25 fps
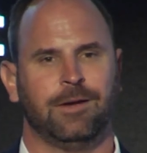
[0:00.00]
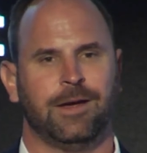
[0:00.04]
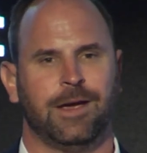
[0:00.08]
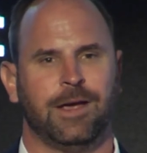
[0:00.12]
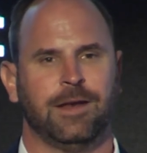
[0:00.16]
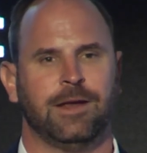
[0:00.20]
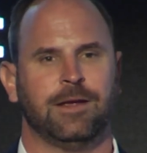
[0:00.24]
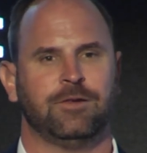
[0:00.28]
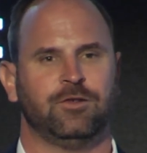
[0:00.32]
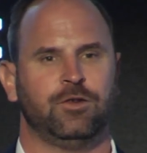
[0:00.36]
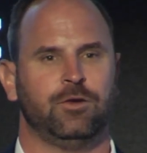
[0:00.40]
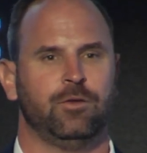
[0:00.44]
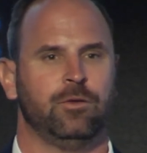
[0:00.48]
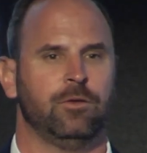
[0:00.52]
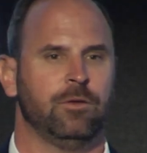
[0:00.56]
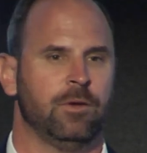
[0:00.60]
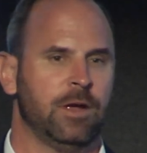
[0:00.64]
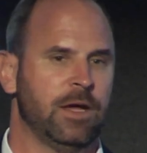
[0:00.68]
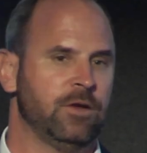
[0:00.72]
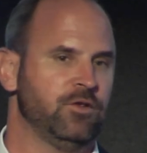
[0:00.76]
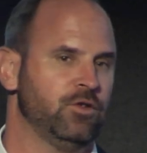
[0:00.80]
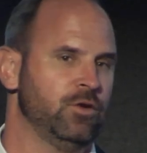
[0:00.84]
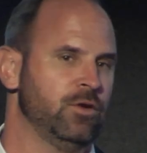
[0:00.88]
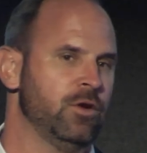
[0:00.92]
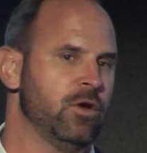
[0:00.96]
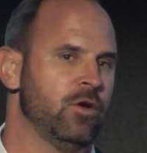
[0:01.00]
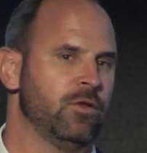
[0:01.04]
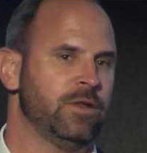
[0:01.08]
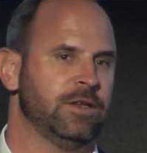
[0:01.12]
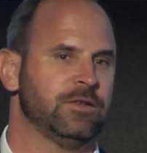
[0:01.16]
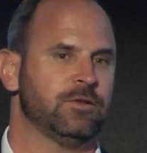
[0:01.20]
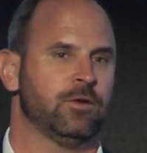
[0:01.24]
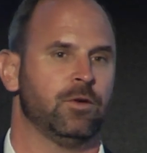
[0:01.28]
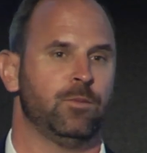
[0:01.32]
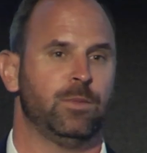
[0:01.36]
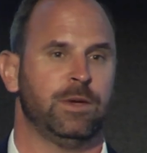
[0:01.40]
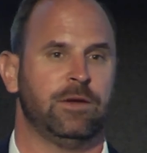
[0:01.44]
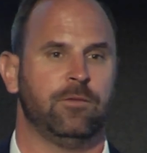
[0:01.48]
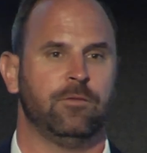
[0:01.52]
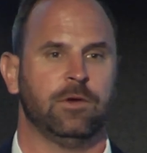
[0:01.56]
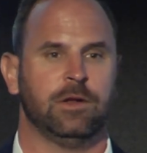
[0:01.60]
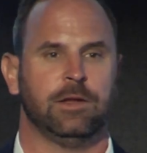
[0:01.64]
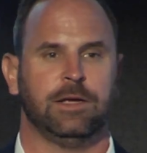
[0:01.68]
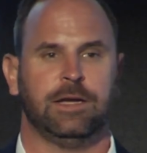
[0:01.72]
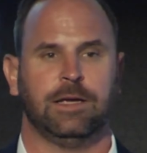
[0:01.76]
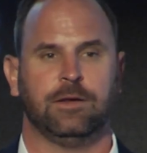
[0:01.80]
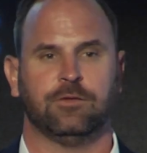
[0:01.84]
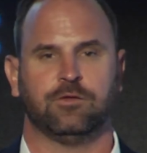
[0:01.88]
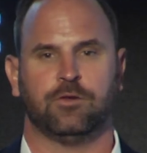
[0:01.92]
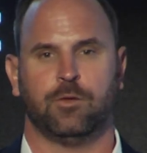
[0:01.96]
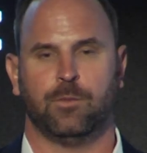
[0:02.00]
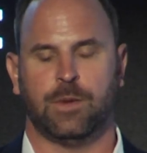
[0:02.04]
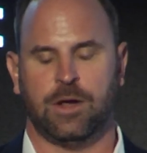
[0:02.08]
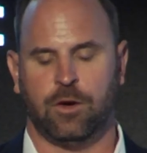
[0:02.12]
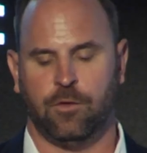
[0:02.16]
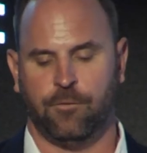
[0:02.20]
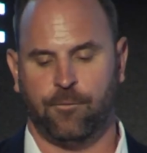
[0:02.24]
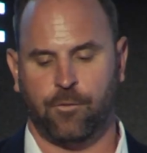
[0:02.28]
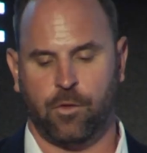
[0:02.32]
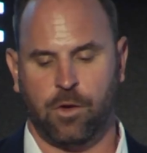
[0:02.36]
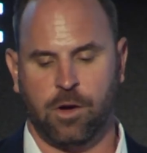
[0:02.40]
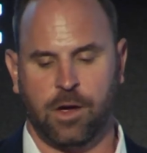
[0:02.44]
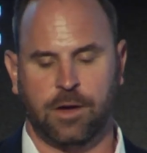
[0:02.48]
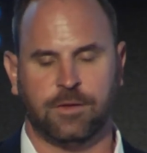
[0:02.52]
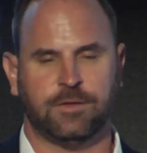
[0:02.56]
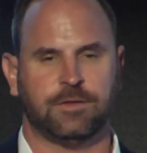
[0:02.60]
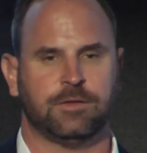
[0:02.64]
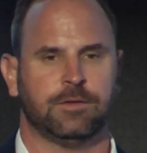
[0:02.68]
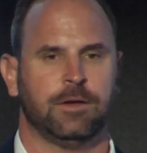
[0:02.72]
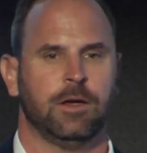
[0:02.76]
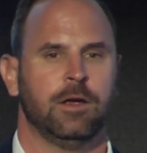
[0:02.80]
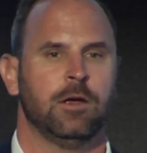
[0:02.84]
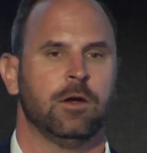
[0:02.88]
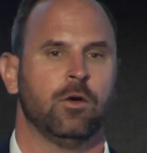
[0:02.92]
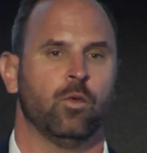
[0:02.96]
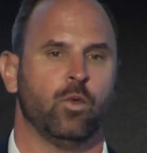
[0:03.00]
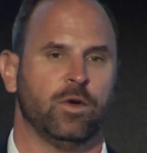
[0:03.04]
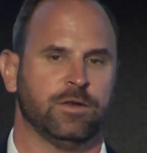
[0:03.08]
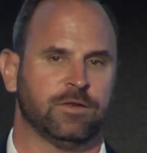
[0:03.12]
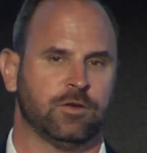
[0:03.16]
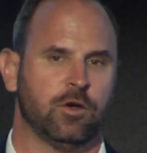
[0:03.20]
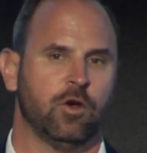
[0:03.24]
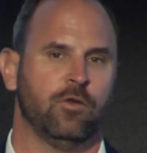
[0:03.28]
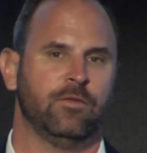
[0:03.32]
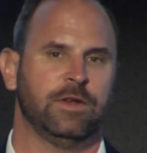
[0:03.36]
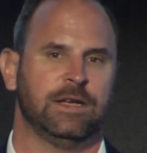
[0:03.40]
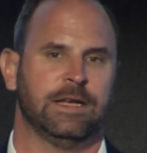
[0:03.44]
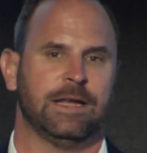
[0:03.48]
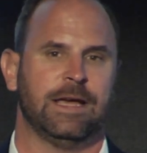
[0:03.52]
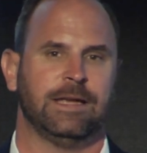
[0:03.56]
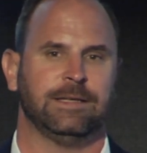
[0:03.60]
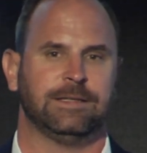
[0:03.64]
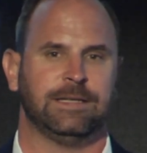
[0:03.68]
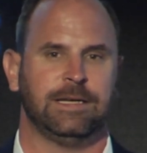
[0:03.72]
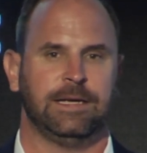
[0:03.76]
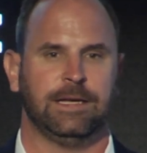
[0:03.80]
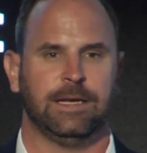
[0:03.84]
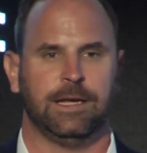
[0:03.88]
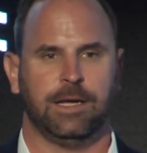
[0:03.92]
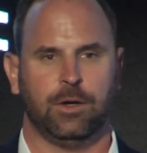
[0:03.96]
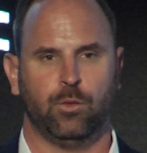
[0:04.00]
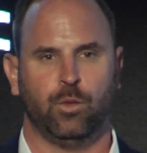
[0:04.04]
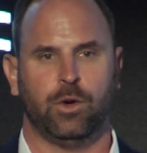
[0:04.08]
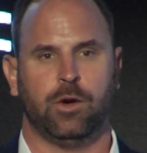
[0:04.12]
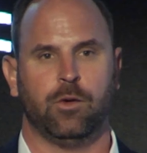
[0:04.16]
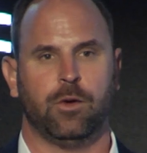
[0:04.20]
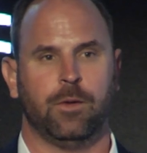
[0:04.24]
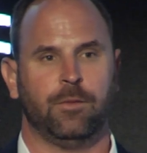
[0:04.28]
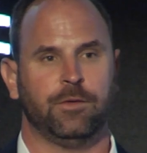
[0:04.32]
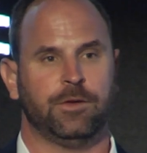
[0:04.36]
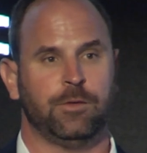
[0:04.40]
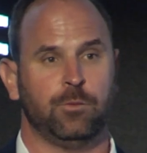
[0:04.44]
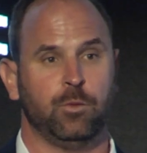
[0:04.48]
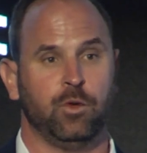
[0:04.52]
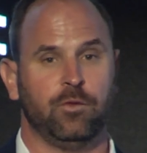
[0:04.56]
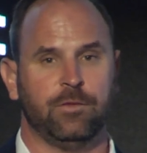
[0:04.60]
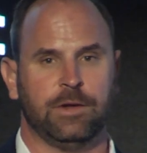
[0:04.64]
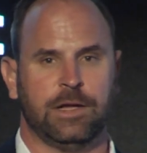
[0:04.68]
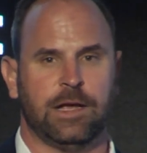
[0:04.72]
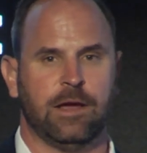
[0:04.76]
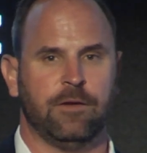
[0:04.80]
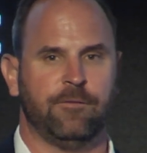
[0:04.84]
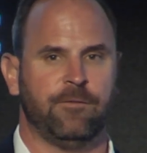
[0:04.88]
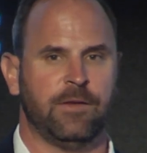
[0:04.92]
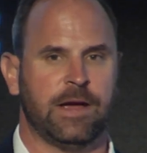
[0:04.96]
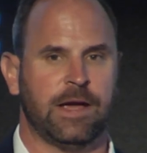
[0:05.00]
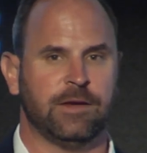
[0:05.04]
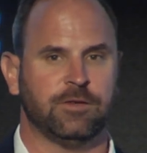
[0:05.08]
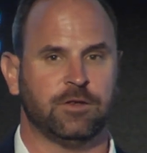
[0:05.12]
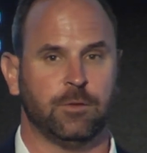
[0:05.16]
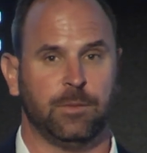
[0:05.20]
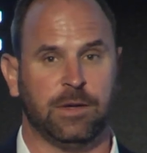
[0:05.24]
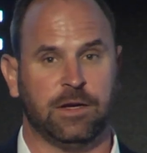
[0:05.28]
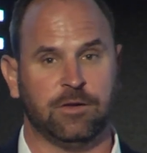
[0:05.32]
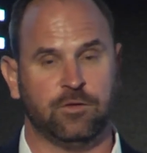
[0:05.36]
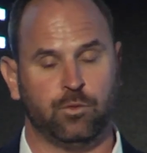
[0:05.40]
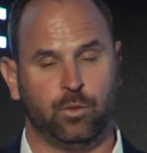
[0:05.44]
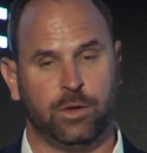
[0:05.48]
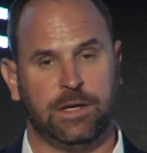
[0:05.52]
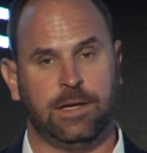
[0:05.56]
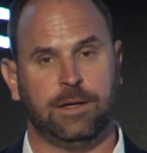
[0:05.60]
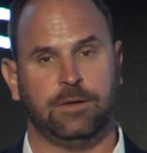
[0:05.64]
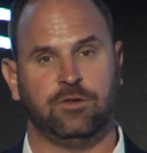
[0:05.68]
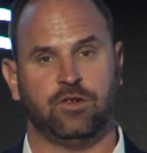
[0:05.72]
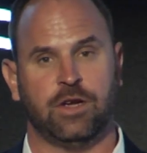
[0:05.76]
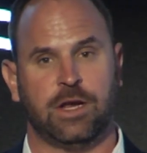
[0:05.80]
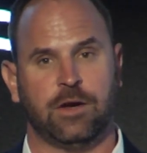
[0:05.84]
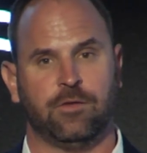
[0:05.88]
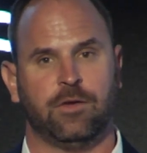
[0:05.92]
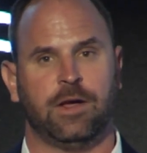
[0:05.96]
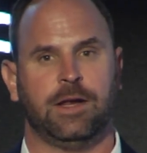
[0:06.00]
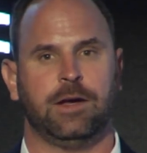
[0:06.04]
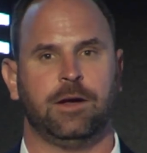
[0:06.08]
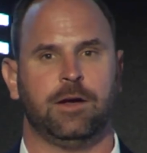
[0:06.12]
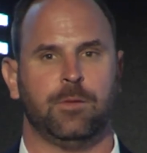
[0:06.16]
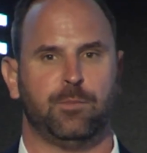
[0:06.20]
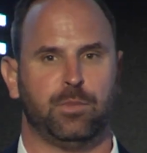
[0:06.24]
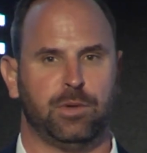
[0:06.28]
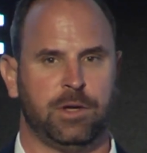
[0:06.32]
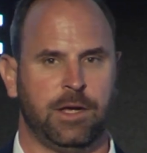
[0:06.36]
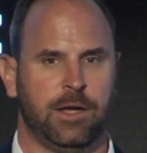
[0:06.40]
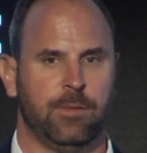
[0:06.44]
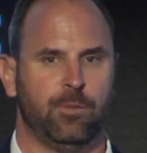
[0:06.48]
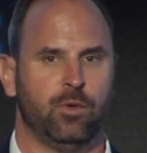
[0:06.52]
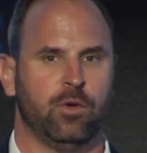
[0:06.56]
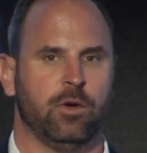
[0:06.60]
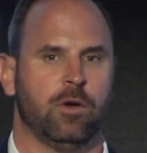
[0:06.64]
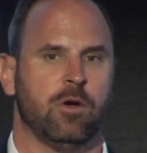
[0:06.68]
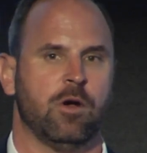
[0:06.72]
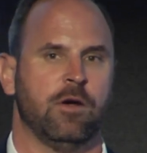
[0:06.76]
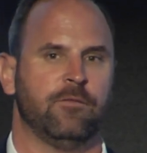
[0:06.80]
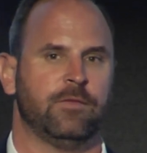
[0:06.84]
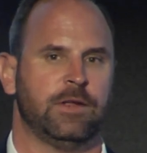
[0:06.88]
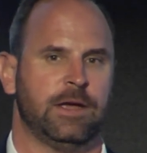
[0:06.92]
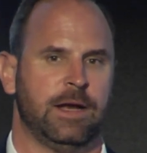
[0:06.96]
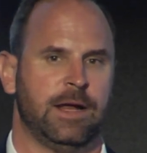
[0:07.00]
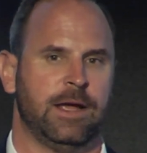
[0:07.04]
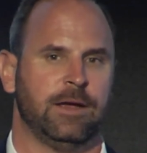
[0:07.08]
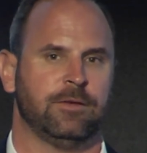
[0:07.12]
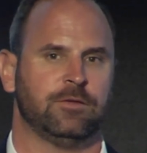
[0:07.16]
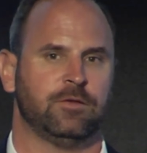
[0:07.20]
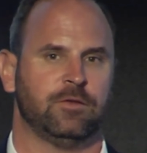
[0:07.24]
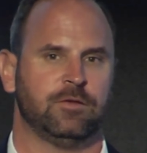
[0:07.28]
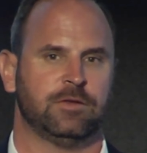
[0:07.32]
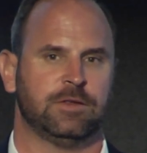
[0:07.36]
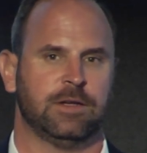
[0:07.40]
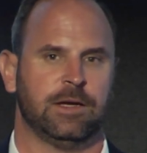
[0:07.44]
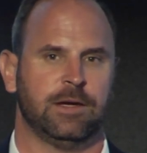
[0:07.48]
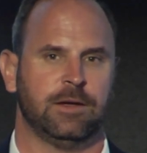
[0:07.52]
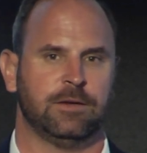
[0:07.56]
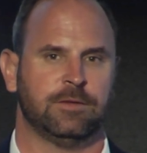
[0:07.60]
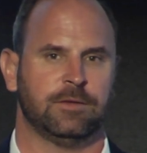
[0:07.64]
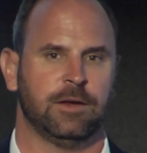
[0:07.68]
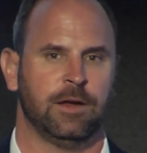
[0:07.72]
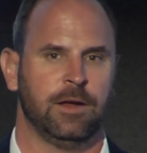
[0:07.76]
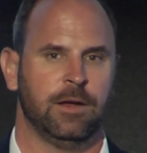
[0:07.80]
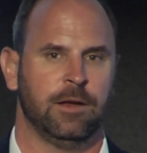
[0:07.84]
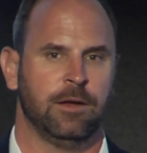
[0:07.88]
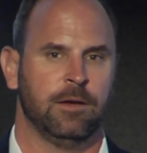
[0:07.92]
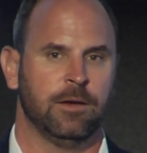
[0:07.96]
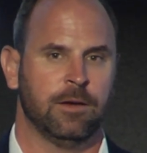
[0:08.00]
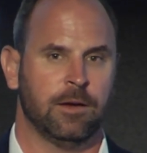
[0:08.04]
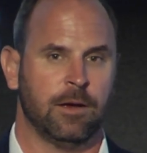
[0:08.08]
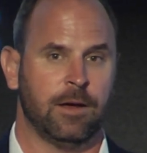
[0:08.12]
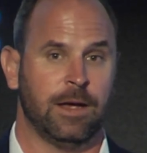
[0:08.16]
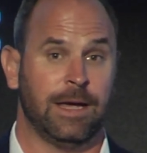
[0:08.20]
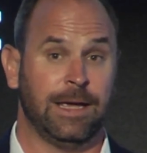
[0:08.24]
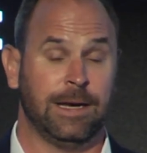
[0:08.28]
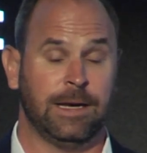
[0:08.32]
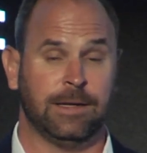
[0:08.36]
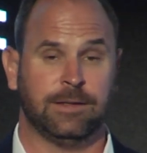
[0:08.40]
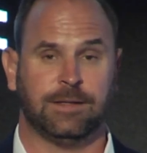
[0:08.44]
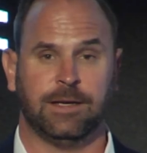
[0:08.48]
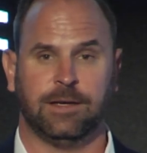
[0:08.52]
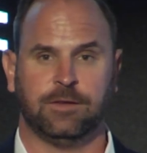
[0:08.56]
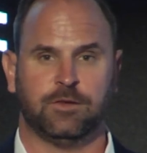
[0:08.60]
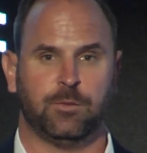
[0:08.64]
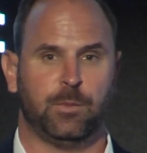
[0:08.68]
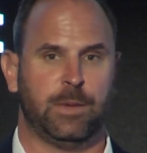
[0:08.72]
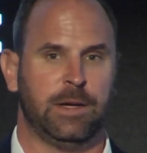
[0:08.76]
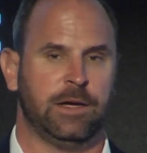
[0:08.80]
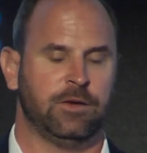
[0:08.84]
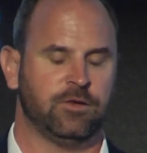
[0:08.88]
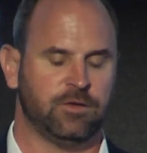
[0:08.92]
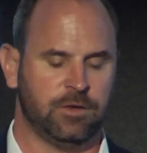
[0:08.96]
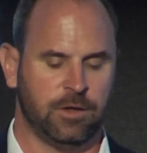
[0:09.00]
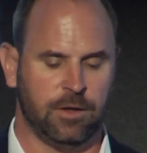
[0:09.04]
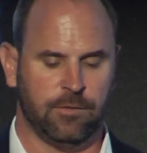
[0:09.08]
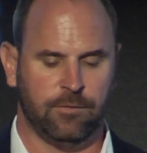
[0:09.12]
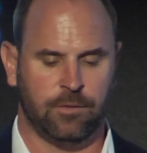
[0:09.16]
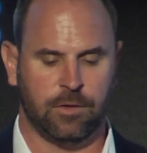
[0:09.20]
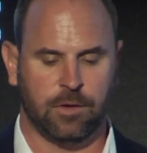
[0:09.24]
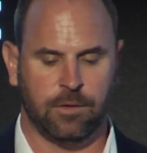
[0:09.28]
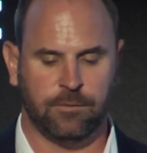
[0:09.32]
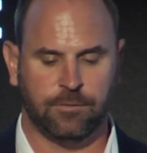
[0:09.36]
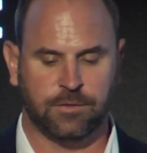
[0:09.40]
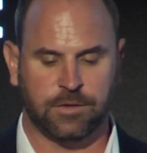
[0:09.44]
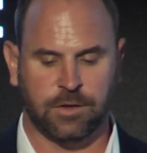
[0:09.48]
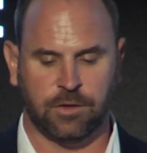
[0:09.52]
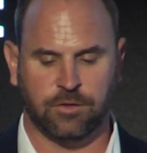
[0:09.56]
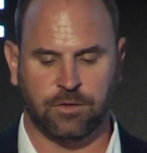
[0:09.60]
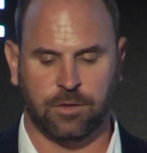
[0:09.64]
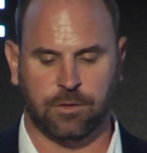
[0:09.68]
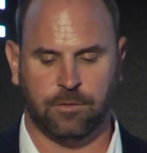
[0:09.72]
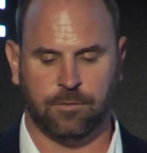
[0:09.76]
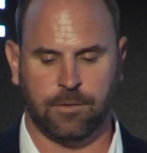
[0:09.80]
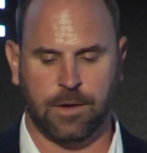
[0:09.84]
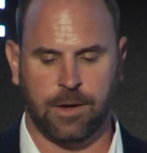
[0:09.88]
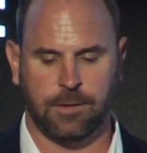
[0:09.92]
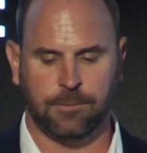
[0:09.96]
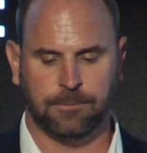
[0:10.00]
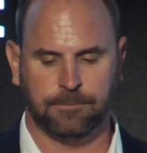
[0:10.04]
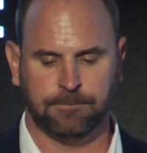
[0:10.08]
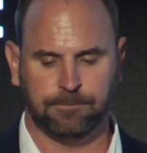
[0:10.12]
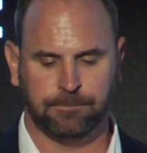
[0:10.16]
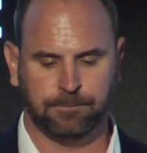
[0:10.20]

And as you, as you know, this could be really instrumental for us. Once COVID-19 hit, we were able to move a lot faster because we had generated a playbook off that exercise uh, in anticipation of, of such a threat.